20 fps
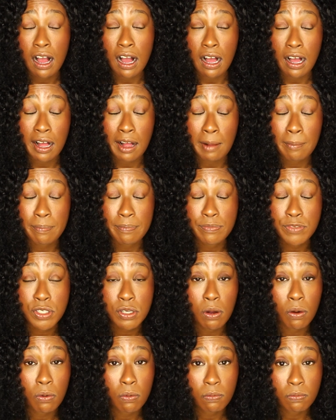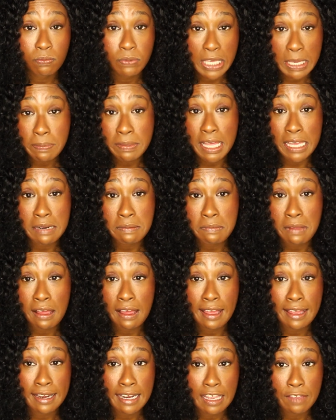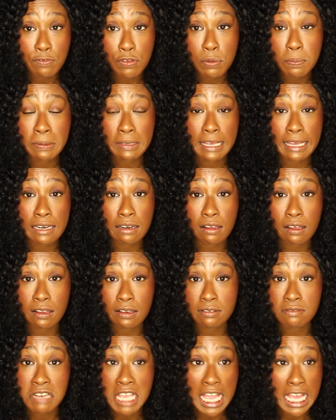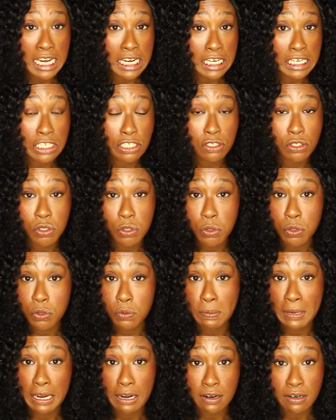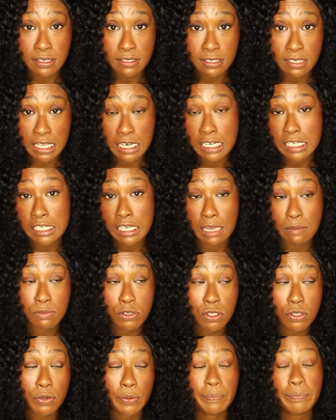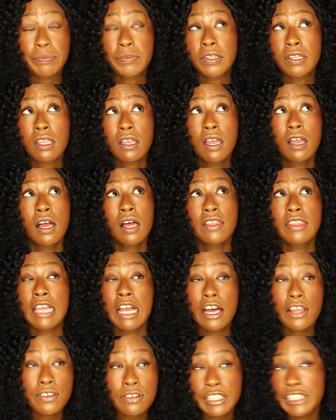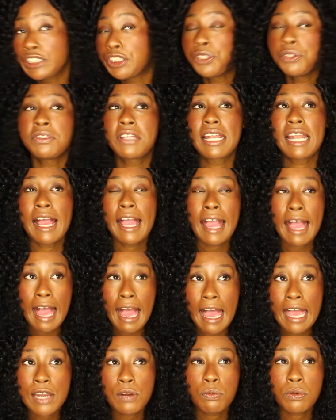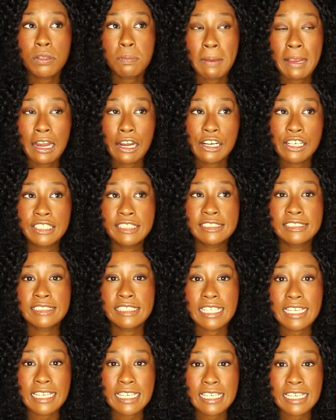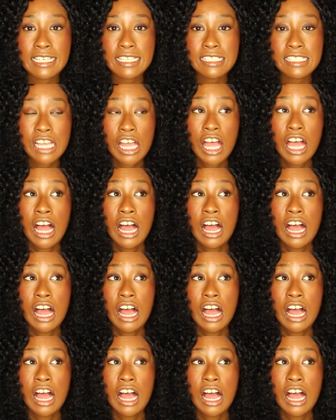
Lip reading: So keep that in mind if you plan on heading to Paris anytime soon. The other issue that I had with Paris is